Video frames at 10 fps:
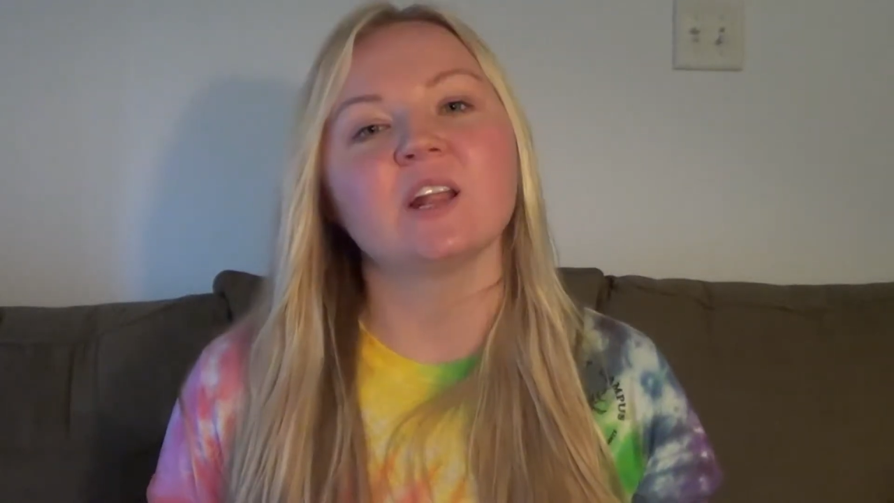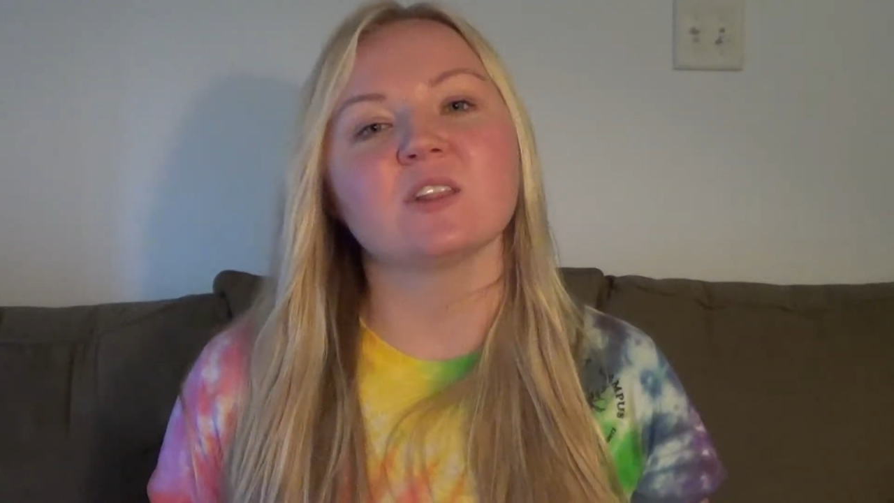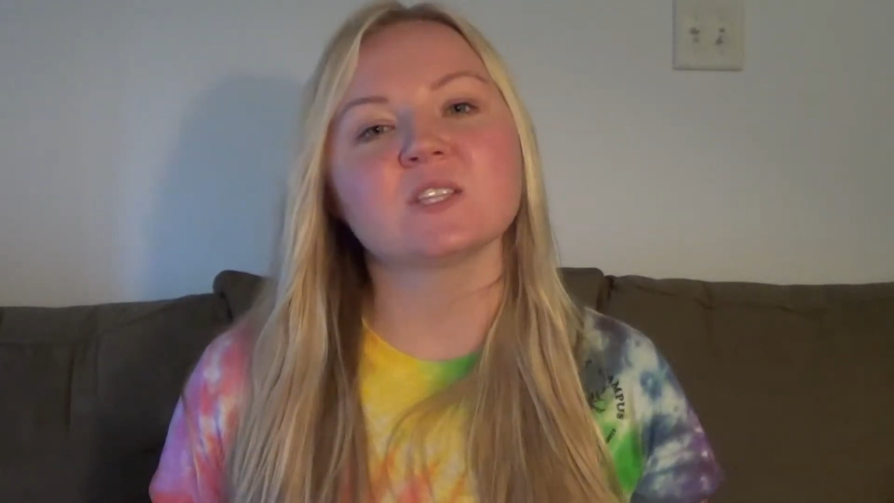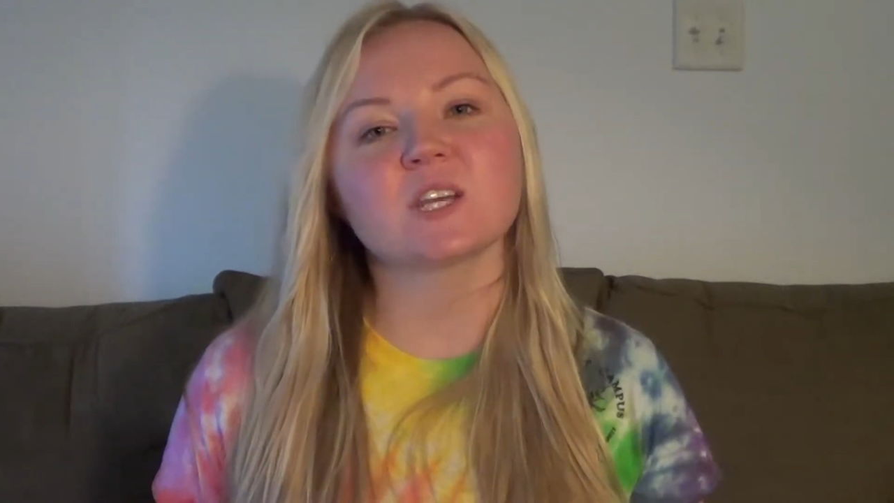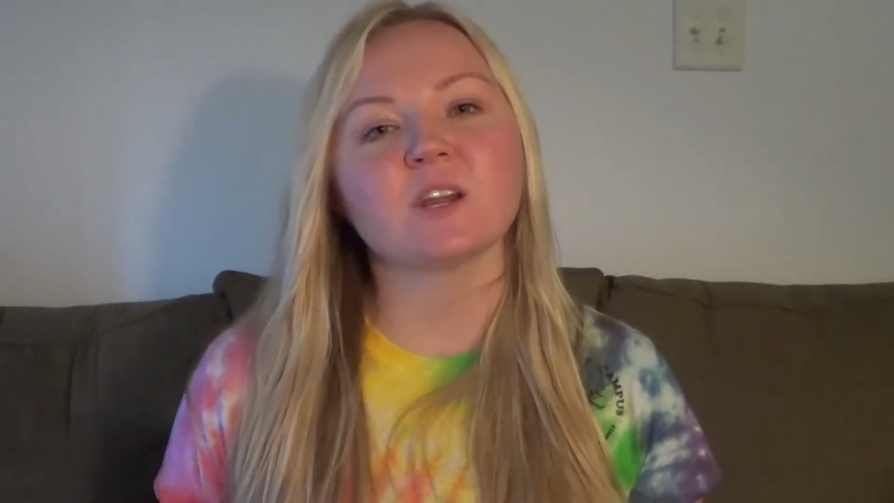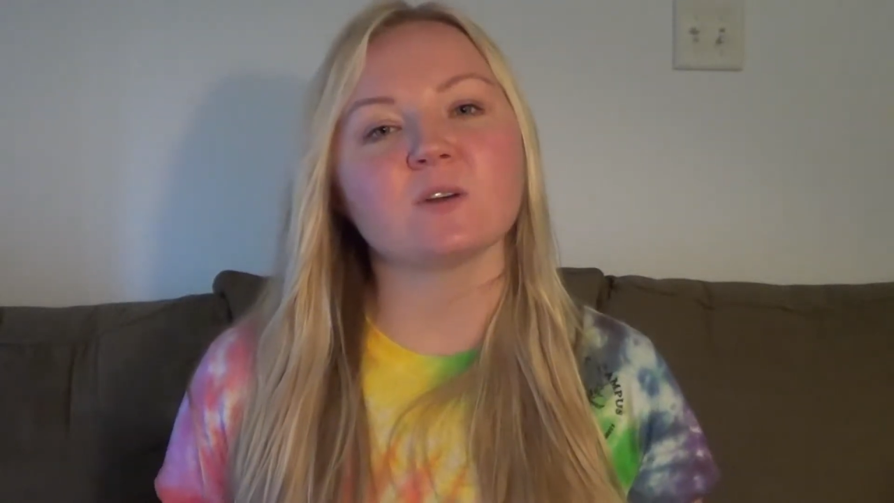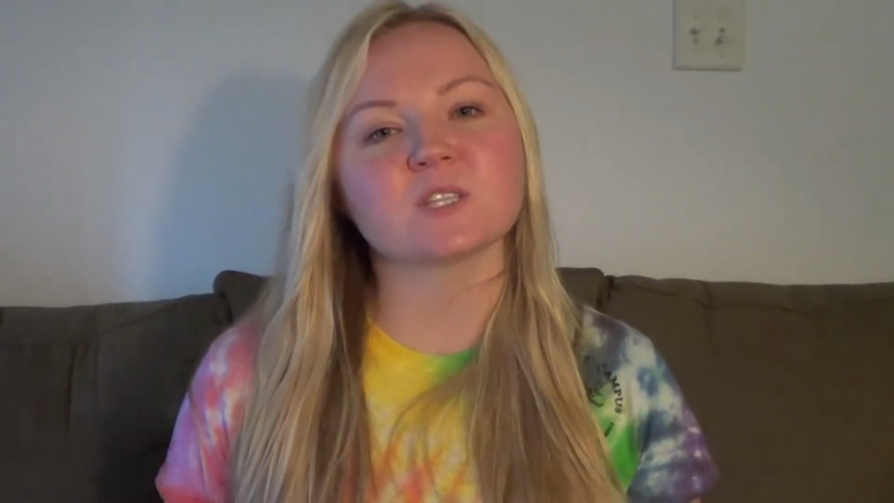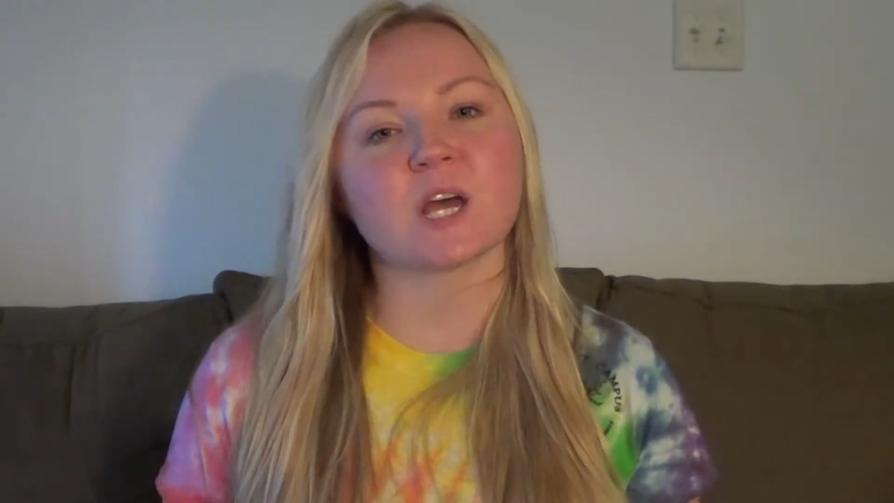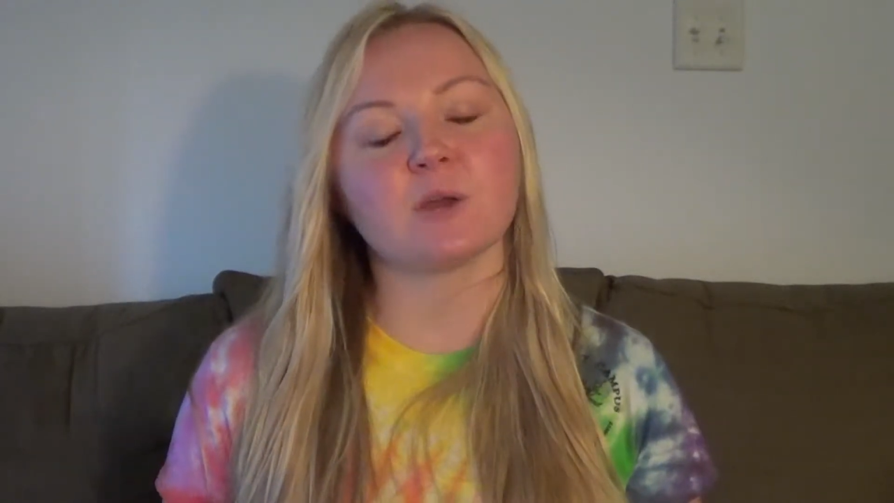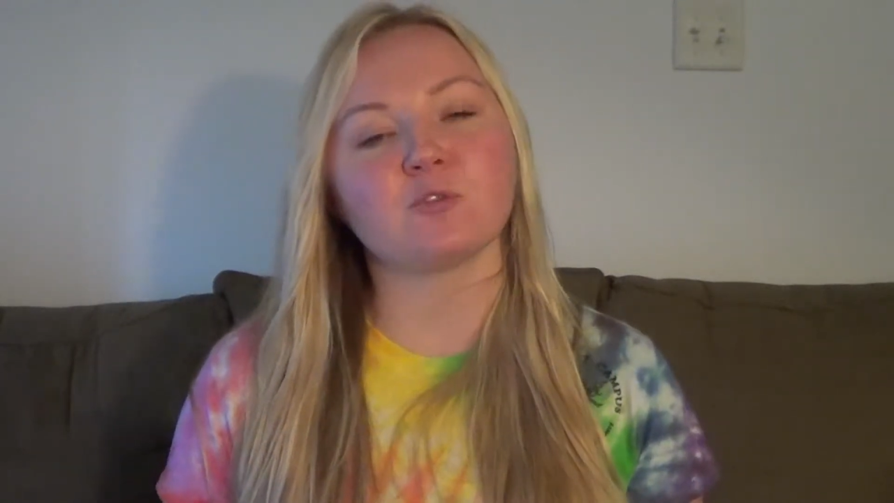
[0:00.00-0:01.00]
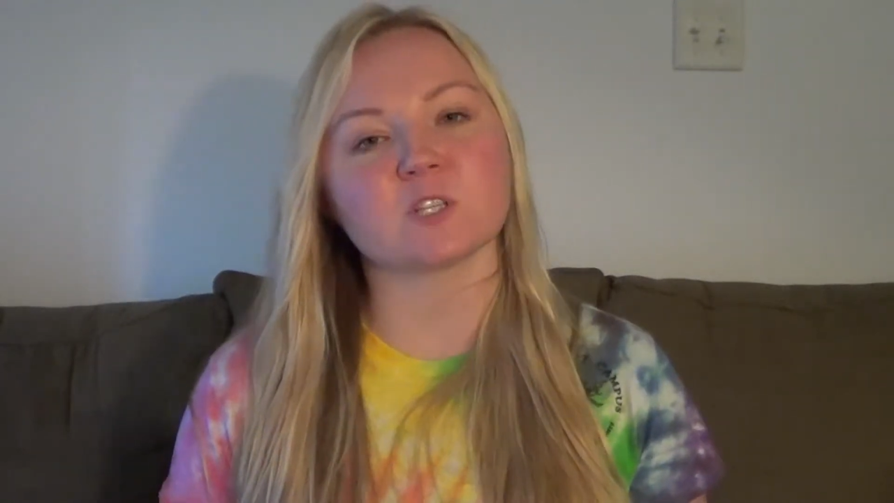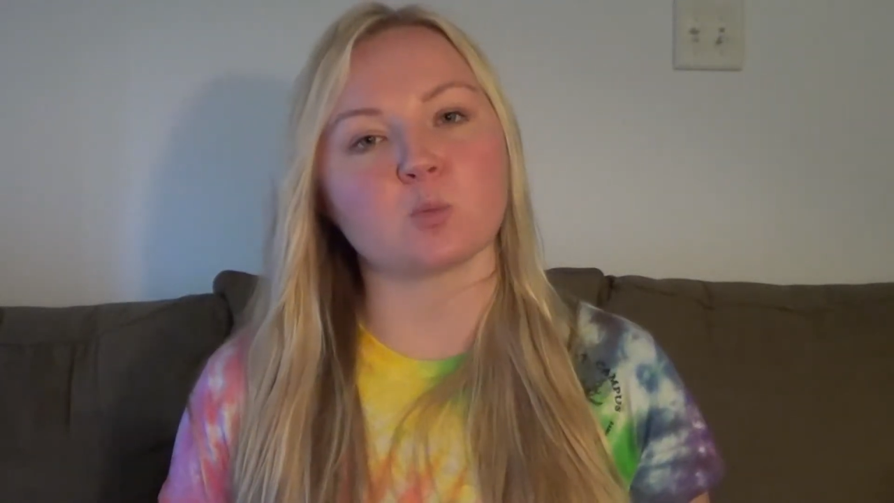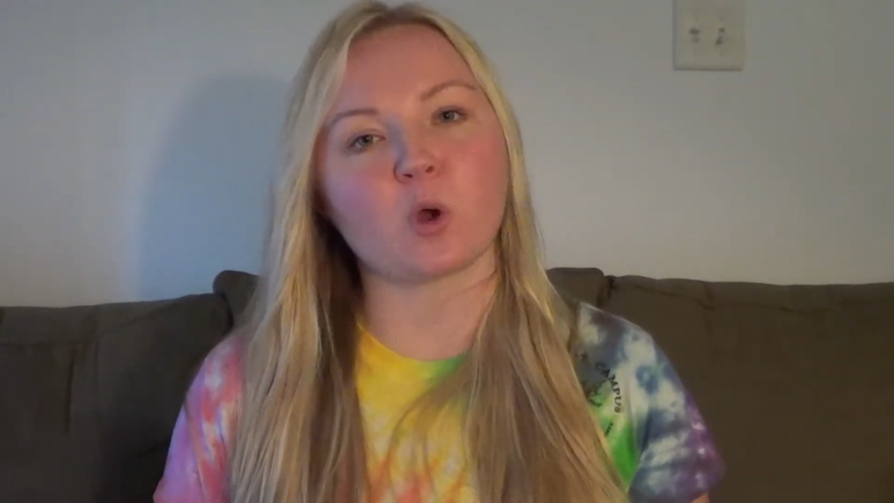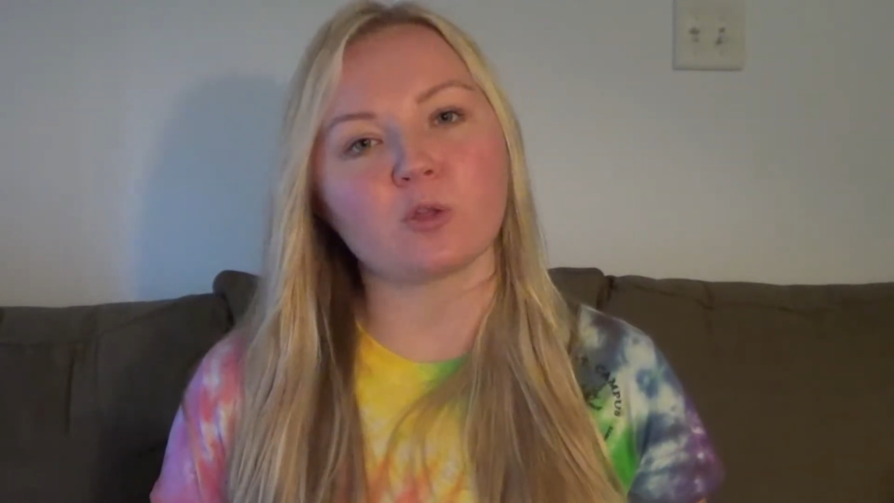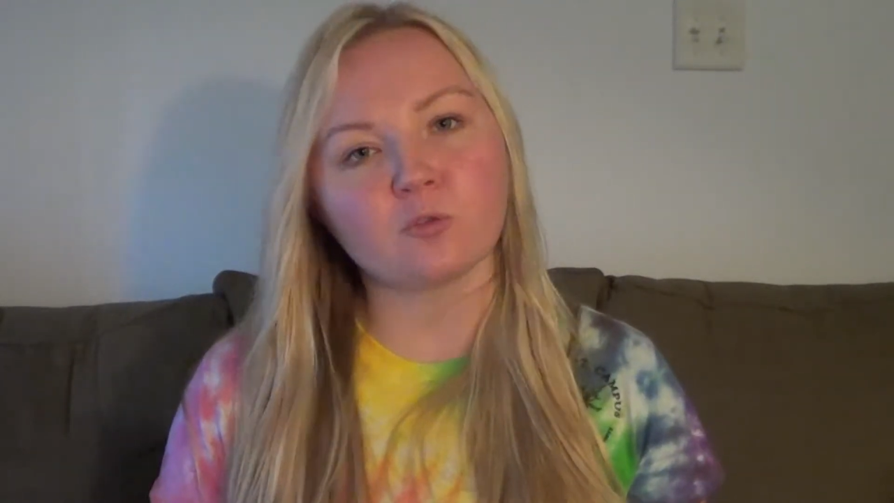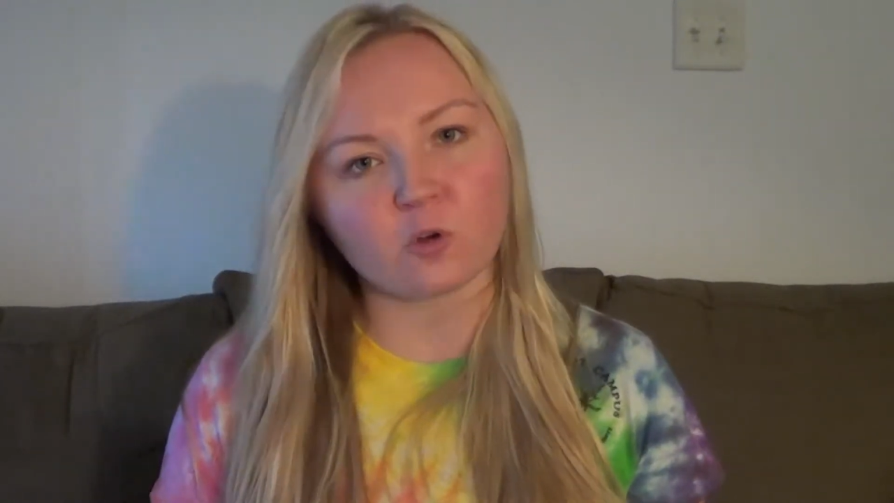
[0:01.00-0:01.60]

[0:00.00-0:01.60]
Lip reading: let's get outside for some weather